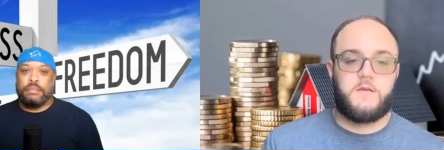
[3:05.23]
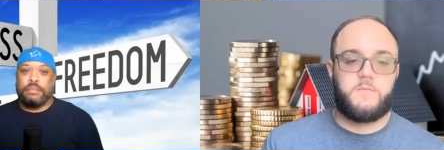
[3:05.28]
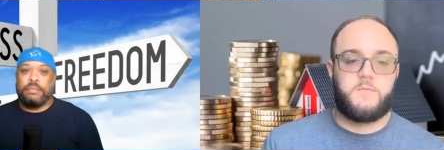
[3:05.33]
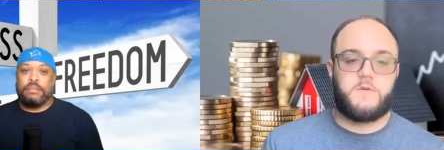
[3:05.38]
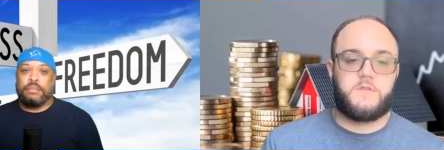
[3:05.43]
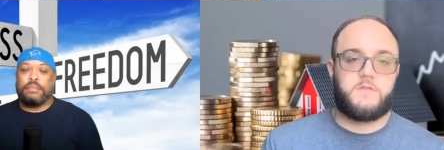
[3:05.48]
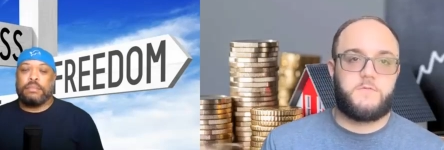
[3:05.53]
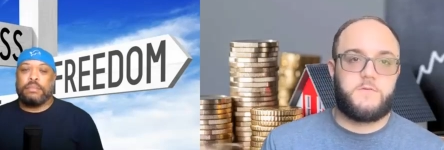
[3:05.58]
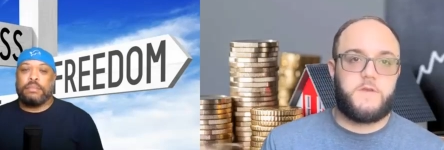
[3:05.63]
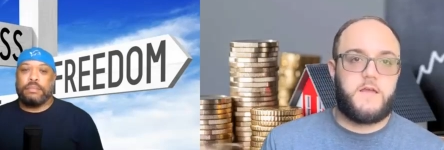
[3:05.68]

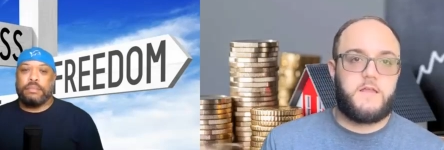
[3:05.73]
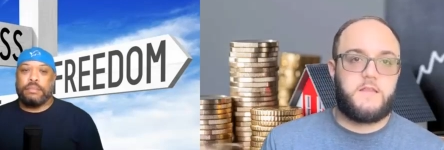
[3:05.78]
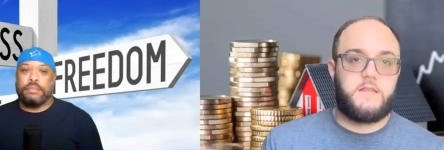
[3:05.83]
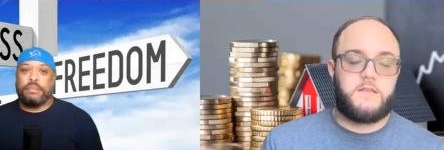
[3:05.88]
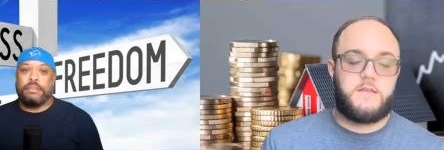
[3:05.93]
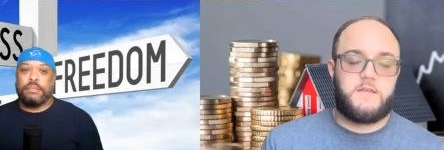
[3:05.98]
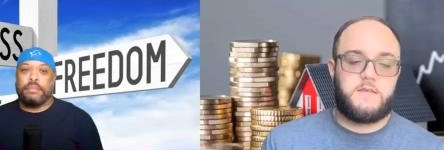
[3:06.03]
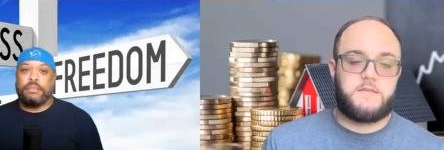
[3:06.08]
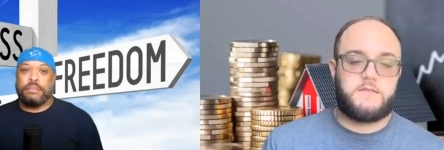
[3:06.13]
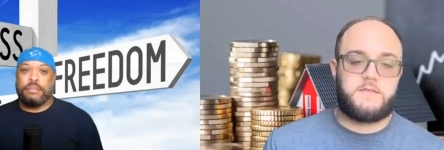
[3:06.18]
Speaker 1: But the
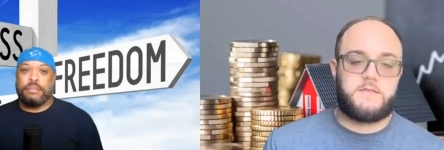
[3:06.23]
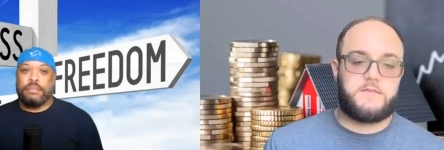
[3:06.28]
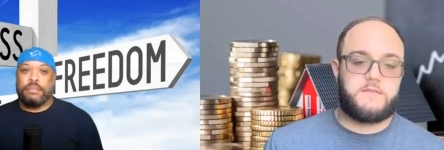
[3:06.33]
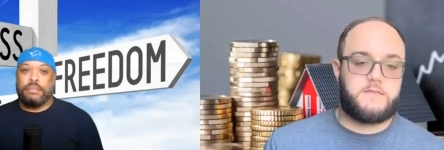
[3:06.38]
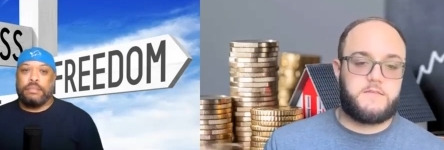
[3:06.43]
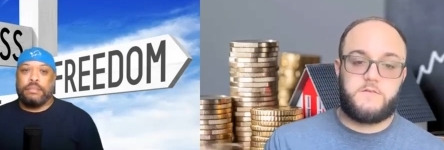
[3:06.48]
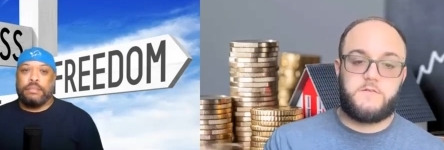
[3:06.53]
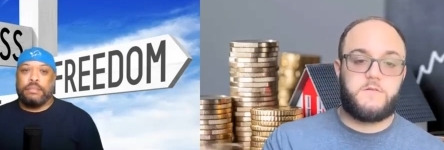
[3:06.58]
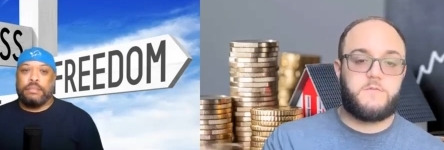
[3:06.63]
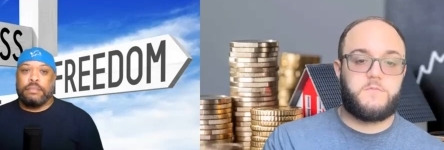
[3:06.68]
reality is it's
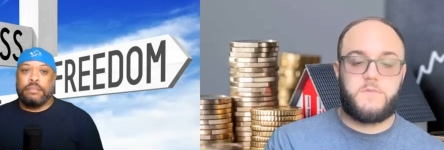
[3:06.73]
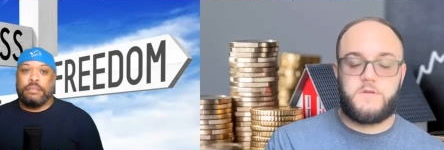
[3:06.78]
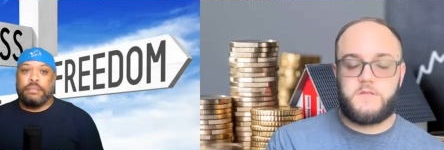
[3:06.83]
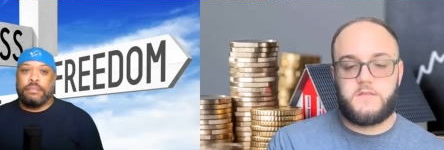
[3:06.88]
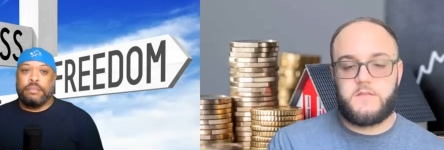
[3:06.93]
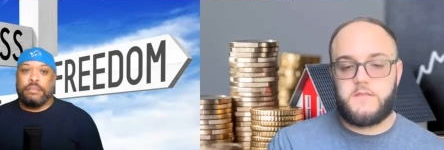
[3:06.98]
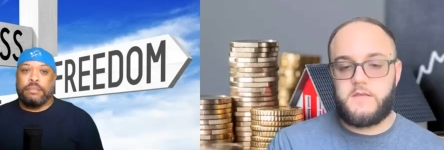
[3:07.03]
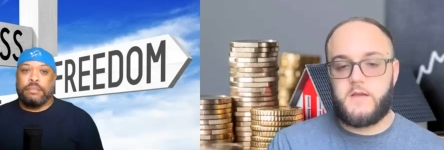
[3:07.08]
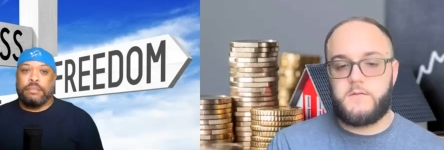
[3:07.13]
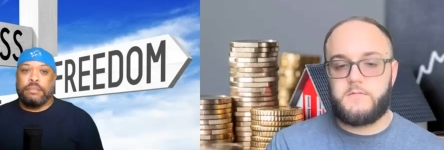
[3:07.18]
still a
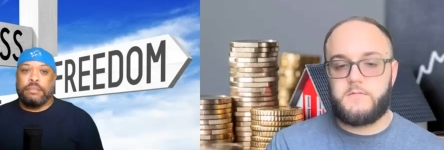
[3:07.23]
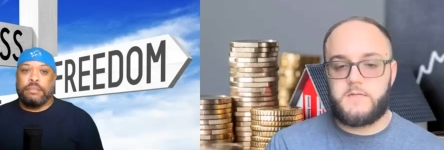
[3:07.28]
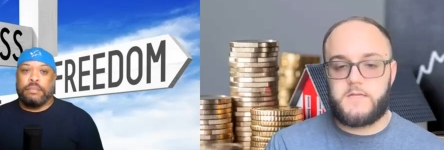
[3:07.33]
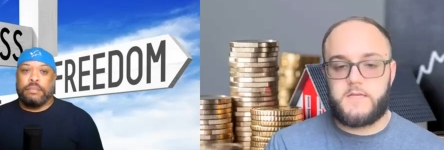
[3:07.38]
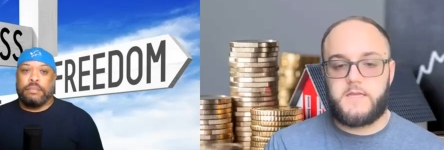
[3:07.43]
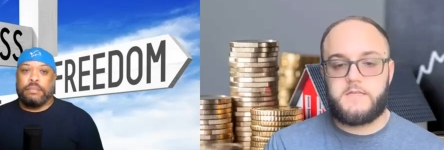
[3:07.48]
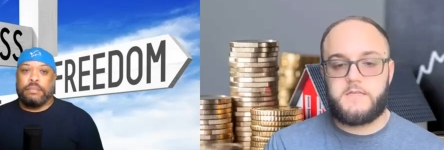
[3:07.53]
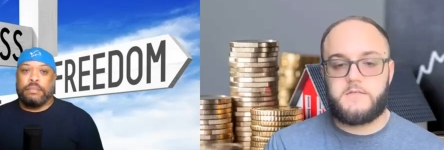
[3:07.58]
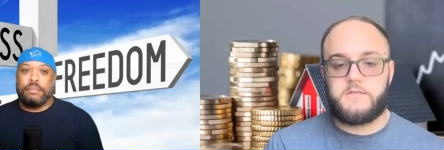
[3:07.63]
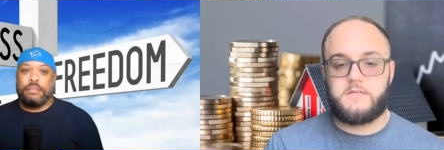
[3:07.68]
monthly
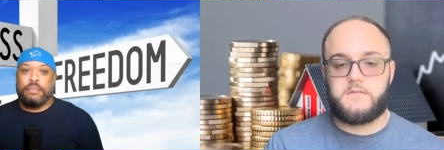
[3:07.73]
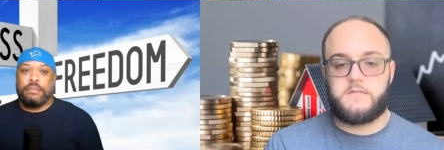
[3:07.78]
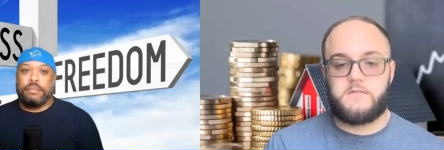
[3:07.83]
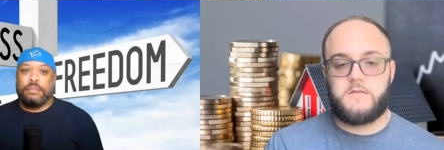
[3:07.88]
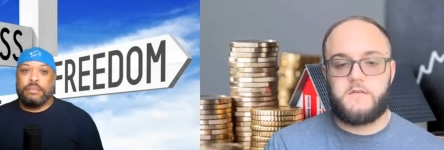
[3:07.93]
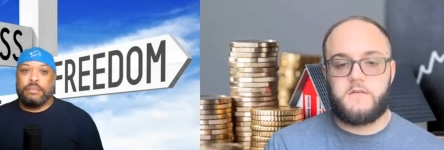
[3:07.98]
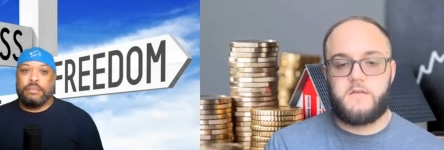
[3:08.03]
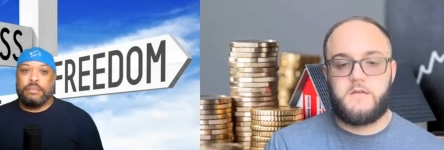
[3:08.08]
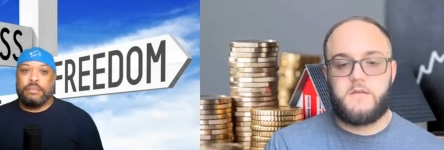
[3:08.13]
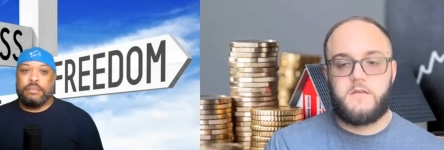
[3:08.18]
obligation,
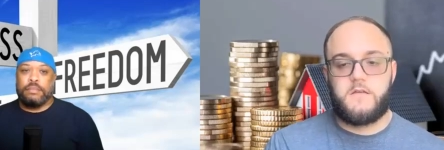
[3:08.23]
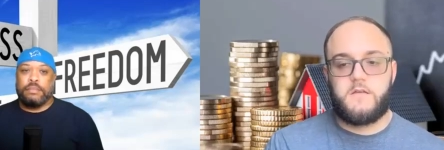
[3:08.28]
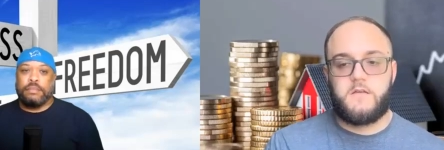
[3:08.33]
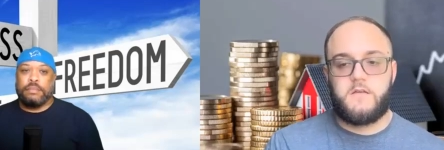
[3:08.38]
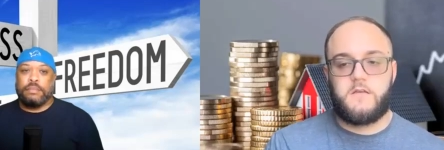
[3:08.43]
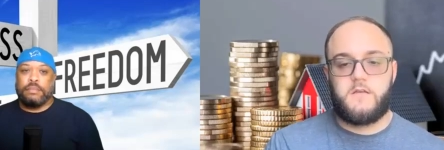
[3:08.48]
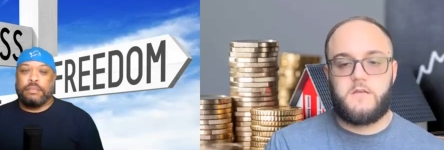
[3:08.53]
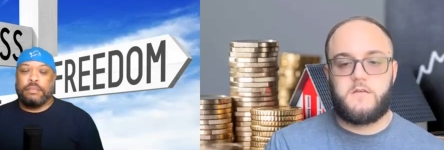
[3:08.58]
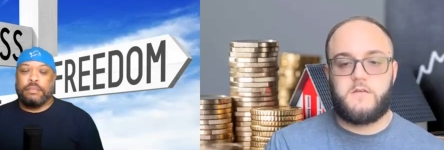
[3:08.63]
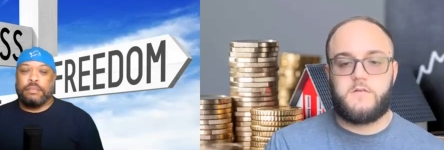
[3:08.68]

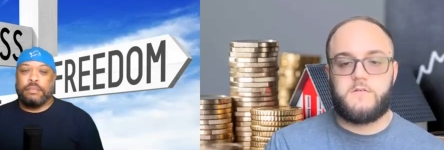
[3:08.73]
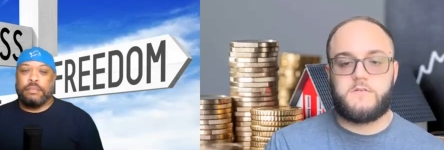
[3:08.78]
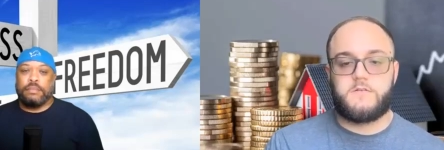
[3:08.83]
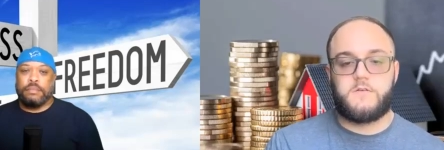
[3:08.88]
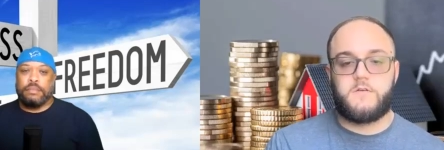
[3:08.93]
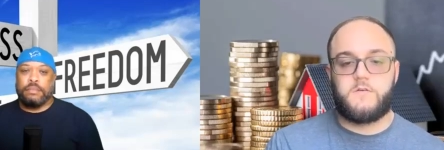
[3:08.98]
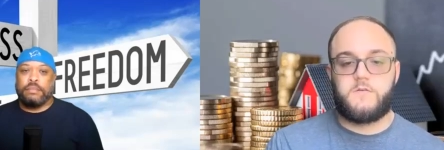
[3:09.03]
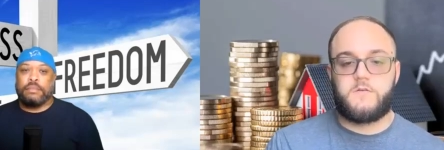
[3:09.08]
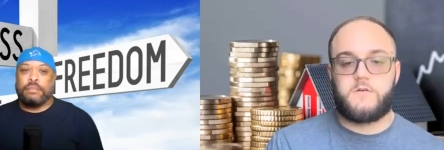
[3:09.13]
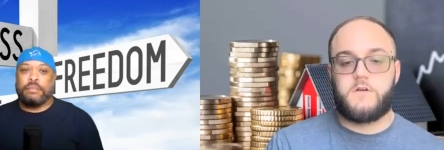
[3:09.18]

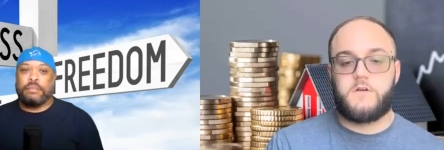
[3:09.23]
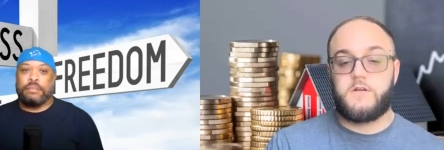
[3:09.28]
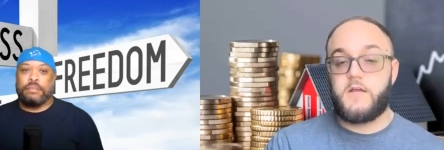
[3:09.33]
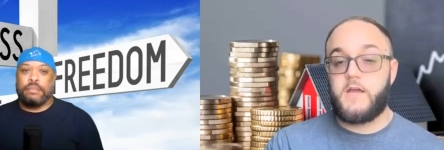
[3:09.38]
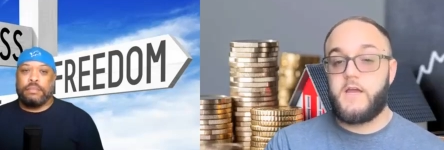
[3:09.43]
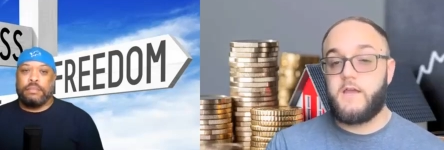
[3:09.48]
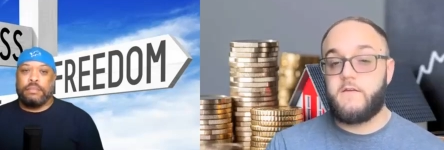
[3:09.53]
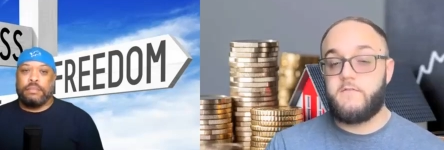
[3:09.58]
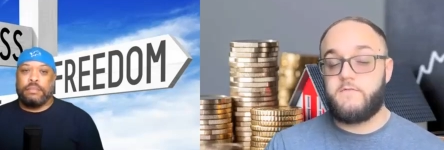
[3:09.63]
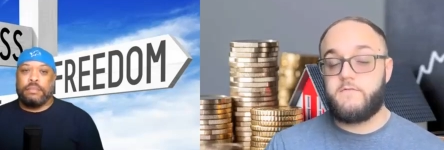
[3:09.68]
so could
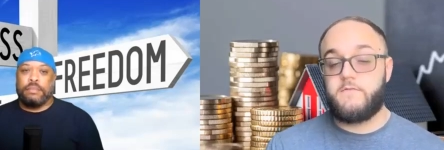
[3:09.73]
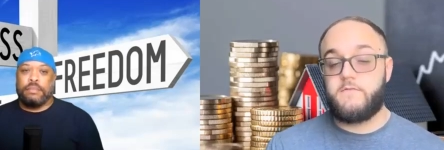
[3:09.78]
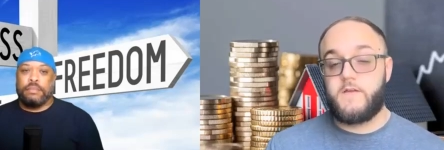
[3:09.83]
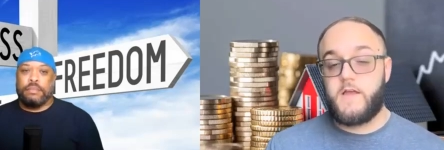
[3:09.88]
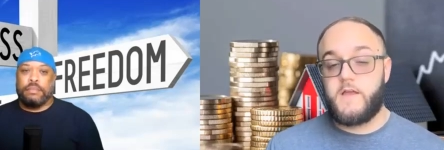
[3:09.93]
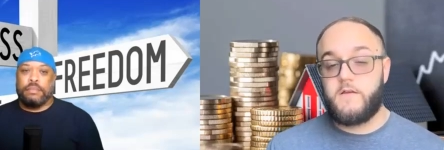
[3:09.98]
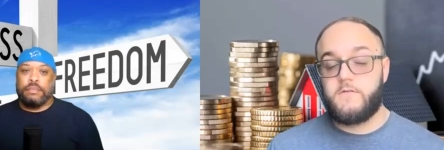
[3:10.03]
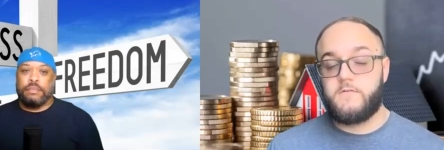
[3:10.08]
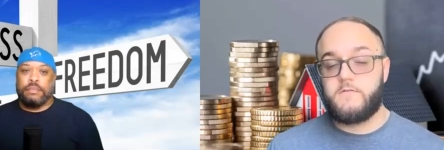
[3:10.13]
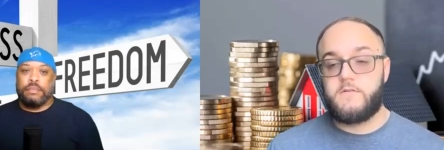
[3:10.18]
I have
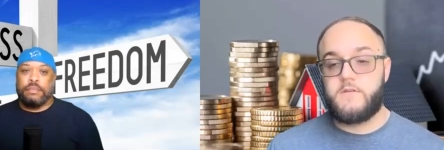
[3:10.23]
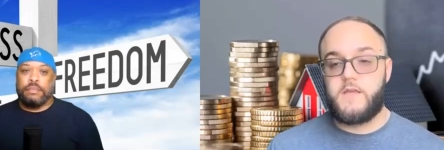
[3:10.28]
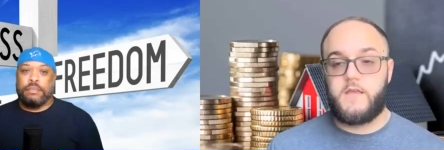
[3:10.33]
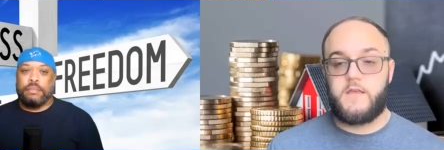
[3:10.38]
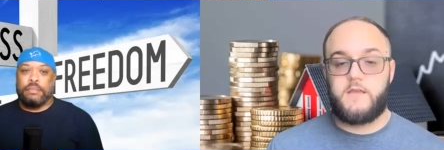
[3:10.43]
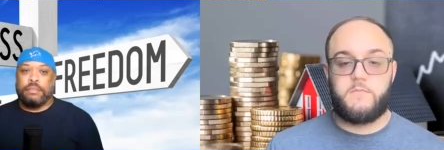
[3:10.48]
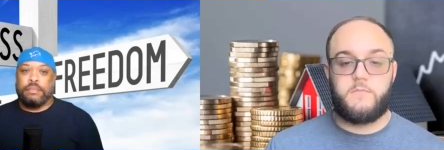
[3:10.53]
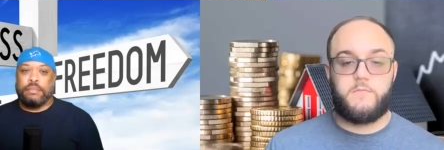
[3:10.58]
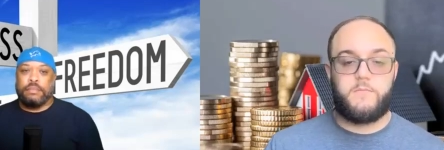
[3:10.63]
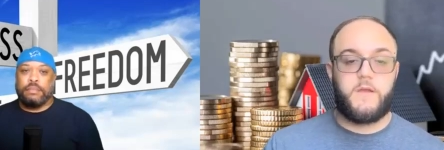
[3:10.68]
found
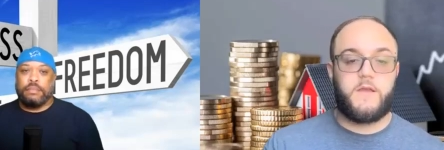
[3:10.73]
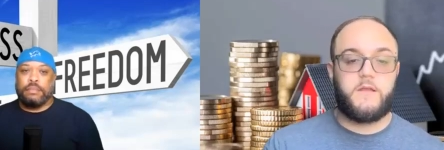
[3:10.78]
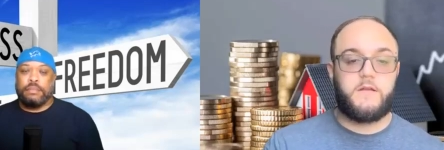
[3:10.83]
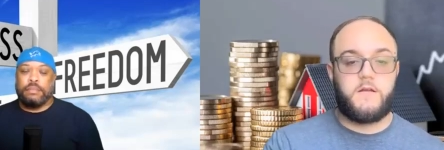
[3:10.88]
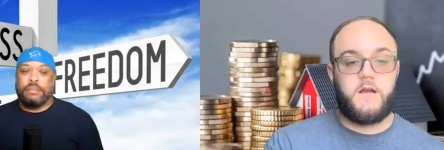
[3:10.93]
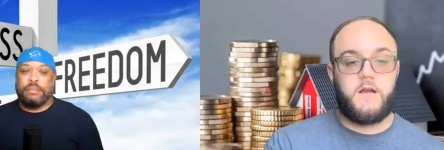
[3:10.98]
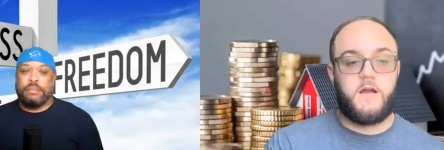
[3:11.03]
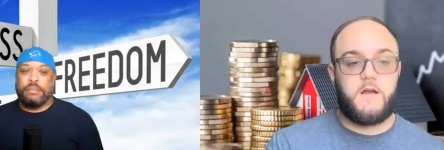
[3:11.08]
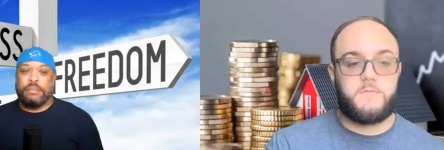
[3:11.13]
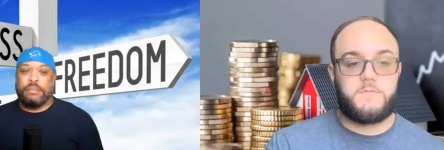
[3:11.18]
a
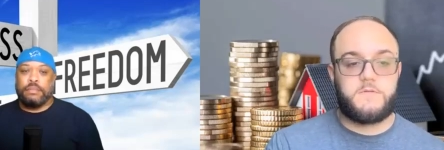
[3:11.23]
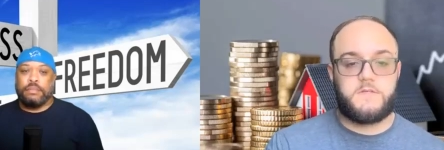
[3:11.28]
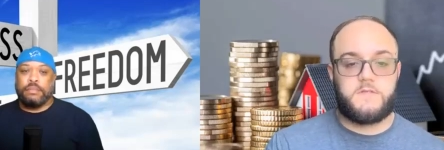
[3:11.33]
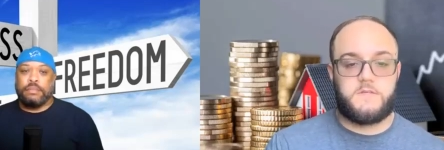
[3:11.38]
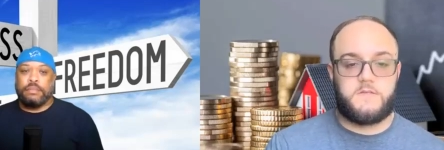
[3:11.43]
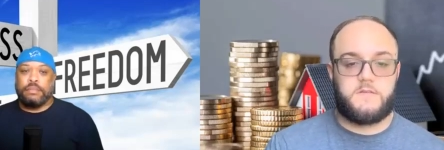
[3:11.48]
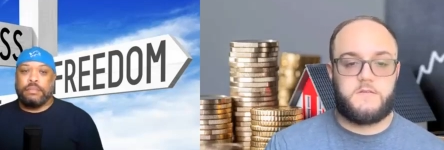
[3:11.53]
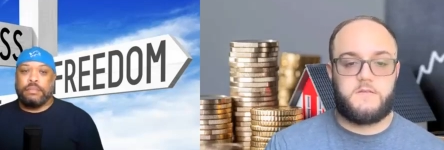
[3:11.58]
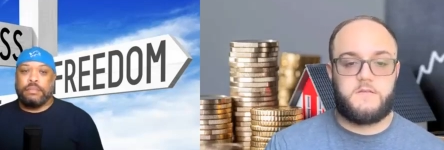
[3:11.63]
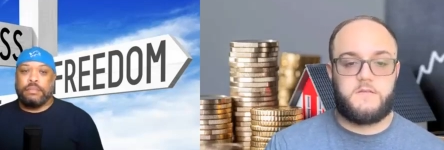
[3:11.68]
better
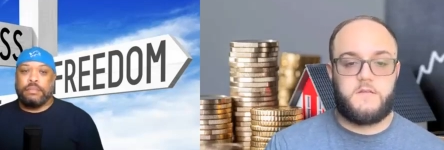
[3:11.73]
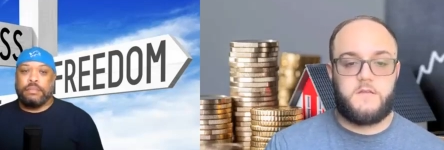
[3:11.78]
option